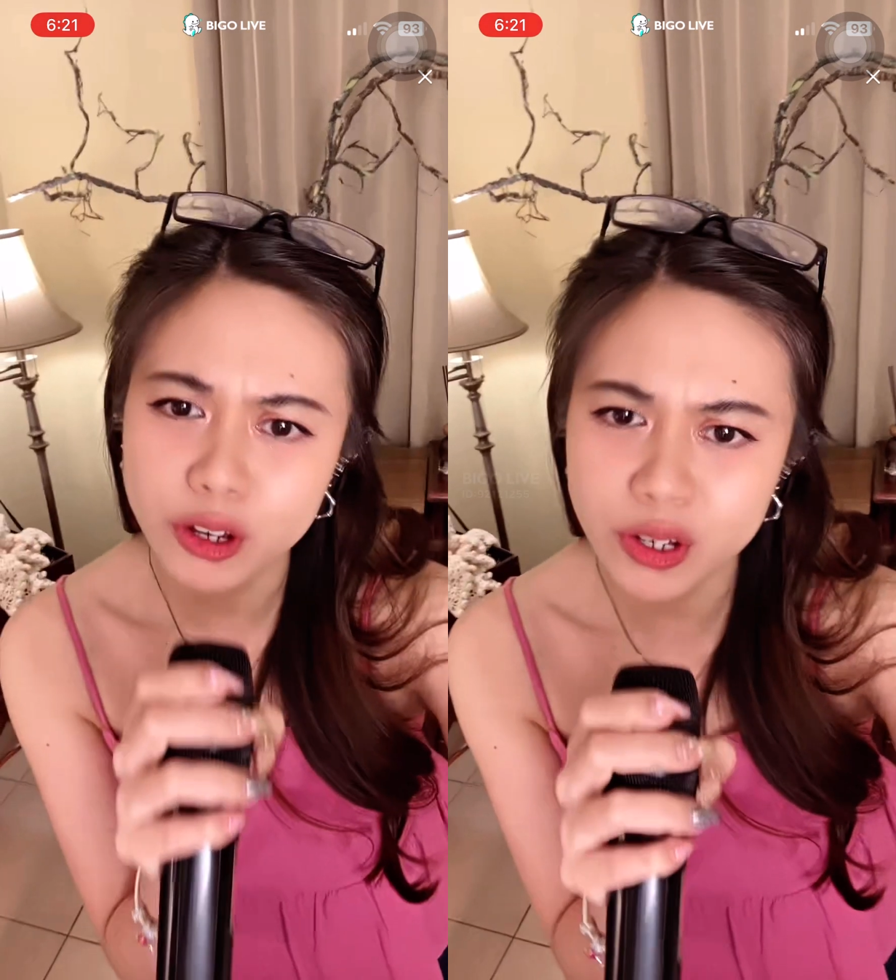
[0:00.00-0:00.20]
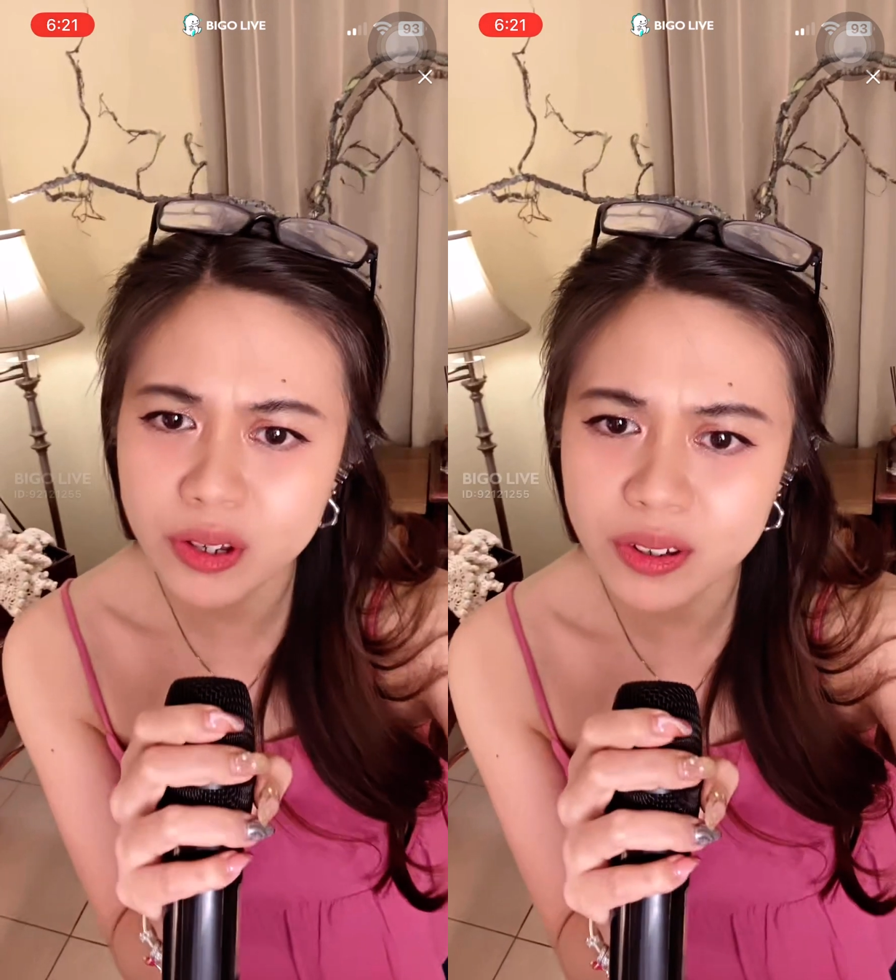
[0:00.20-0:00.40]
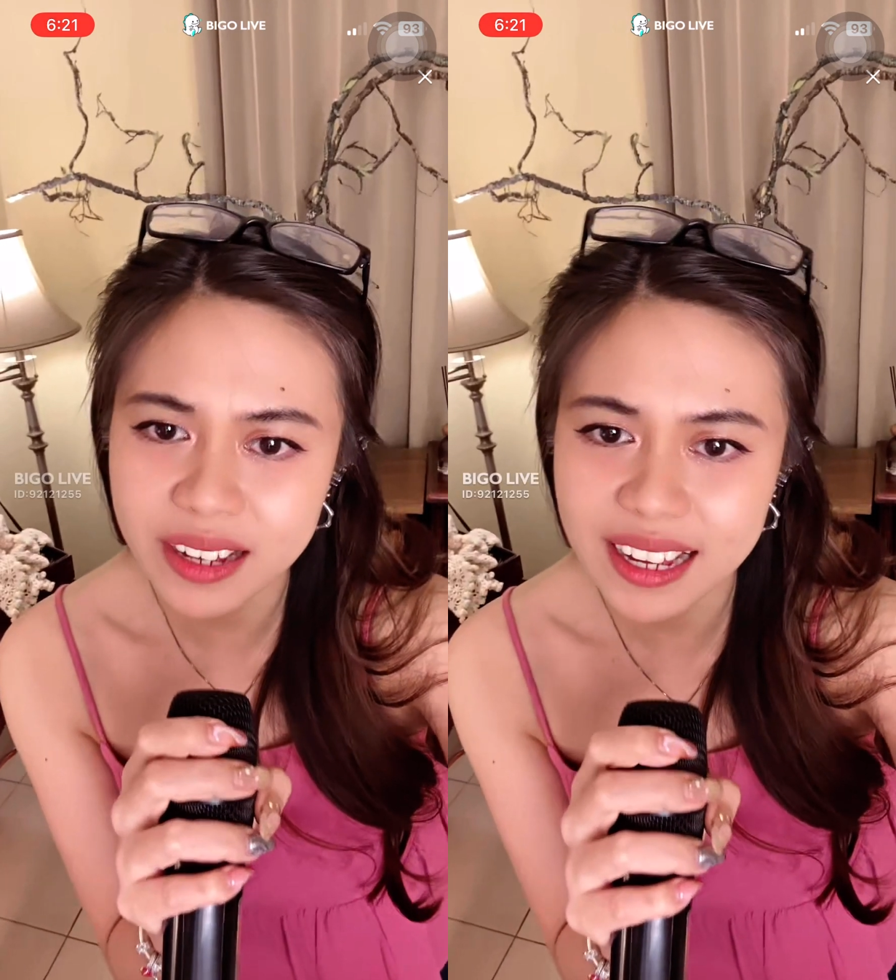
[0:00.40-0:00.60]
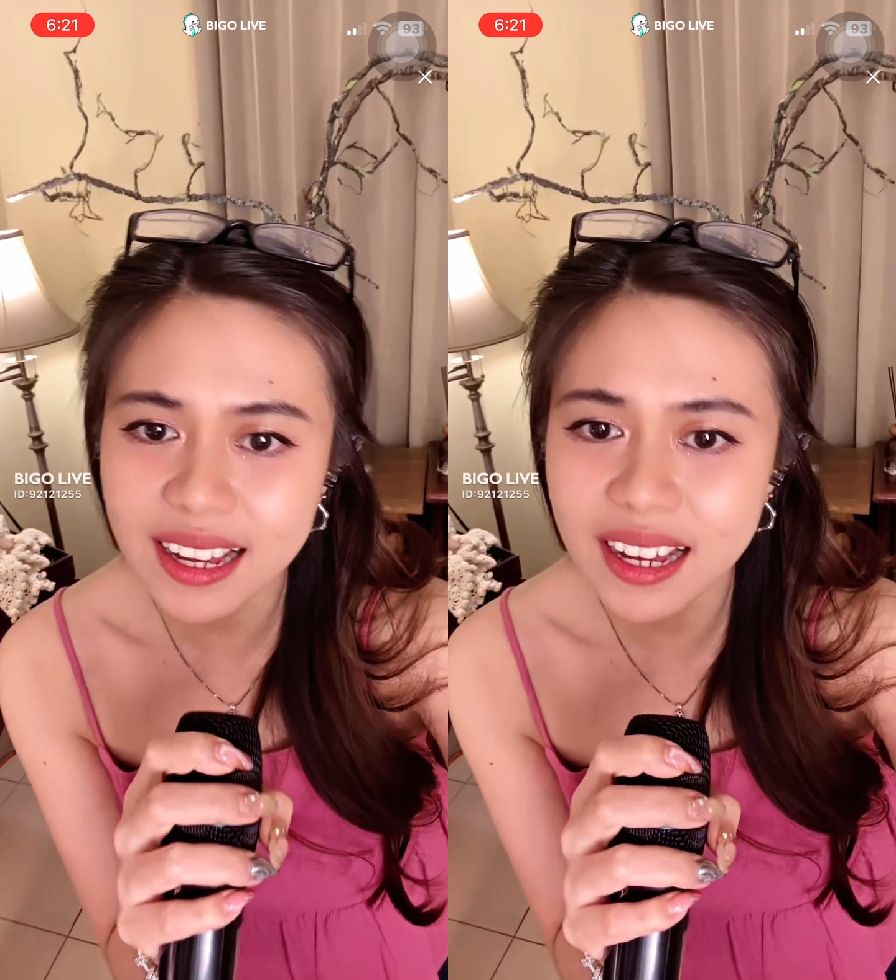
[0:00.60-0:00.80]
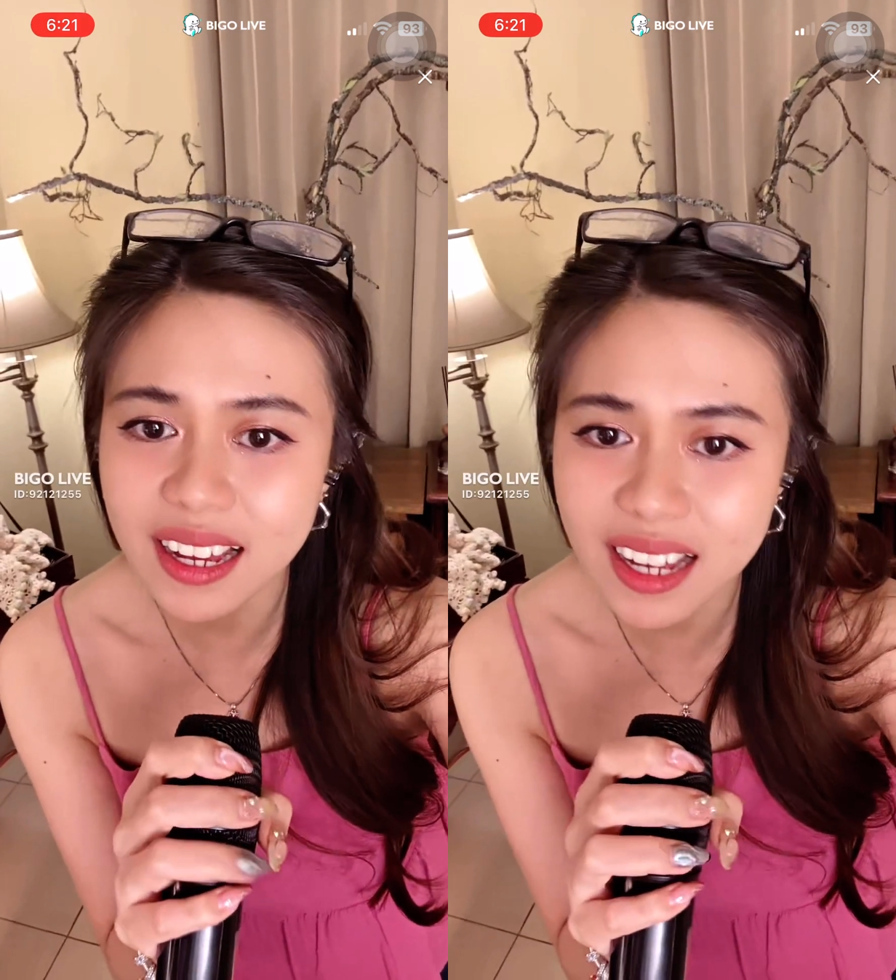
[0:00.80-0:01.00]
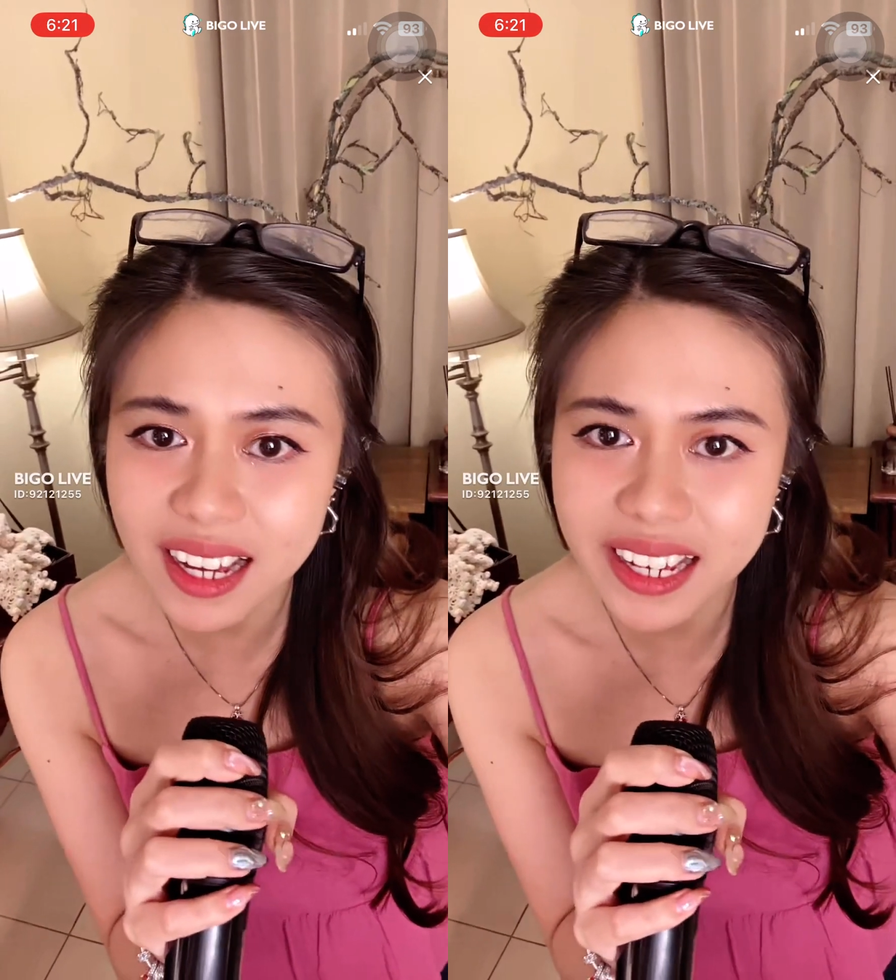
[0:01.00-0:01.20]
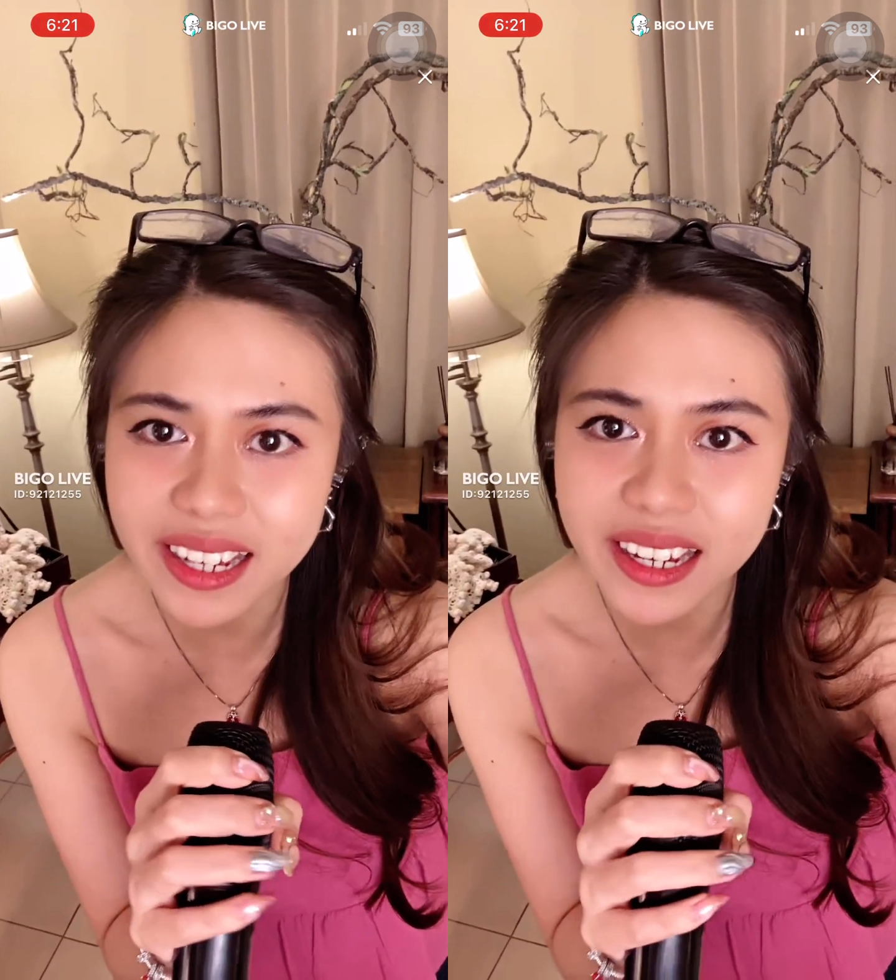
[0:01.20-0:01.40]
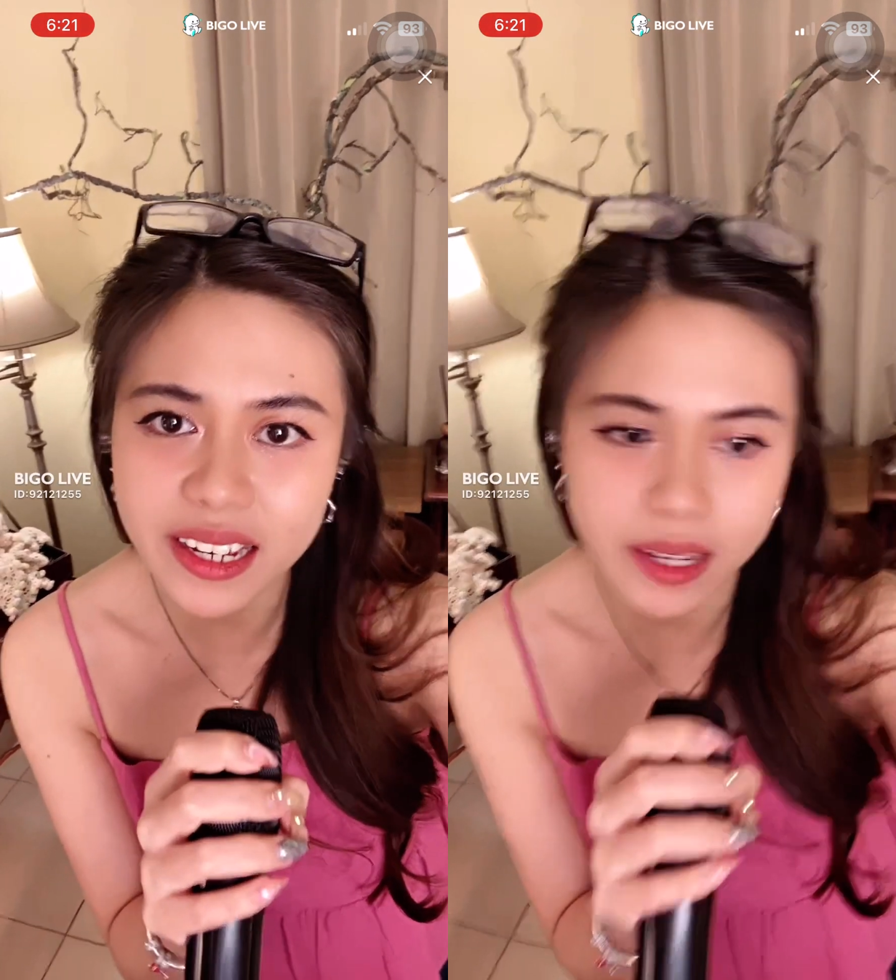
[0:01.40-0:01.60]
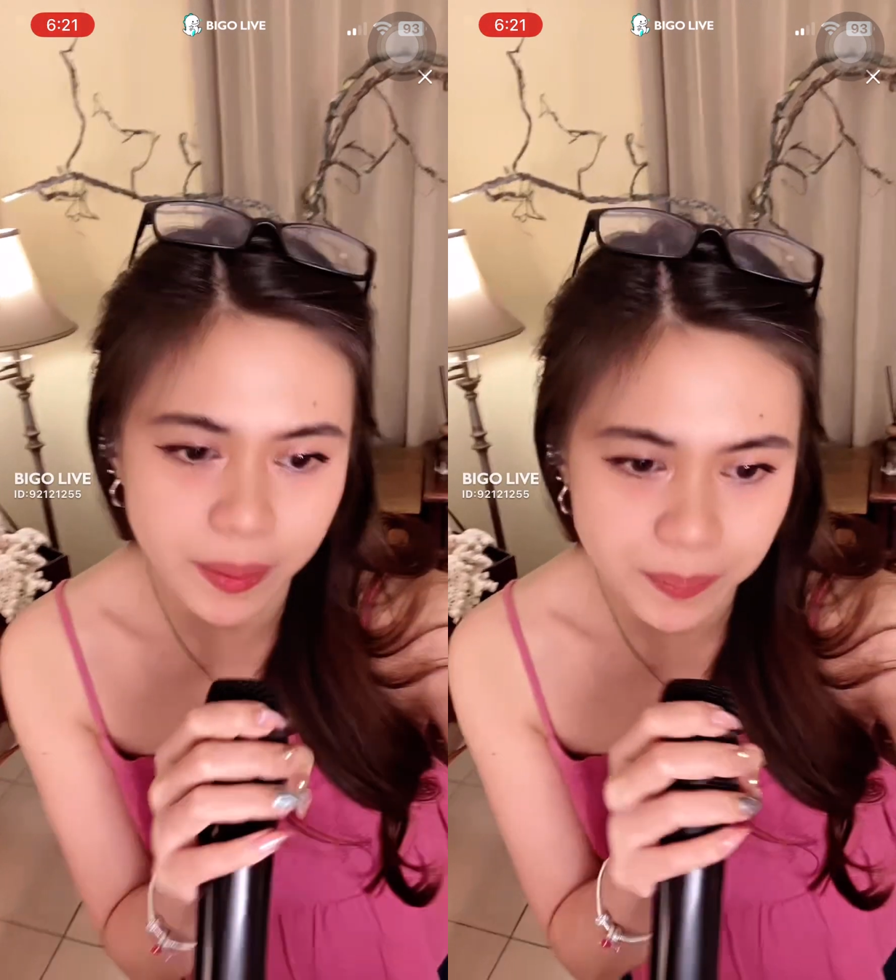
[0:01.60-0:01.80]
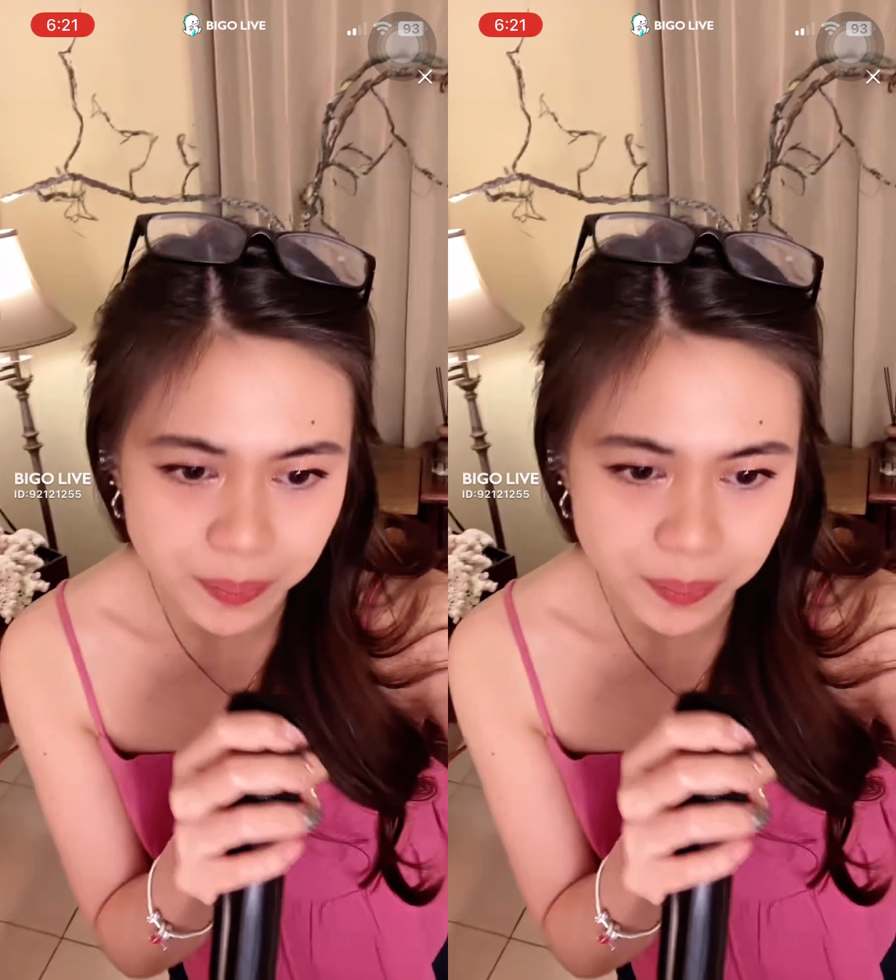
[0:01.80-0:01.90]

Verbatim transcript: oh I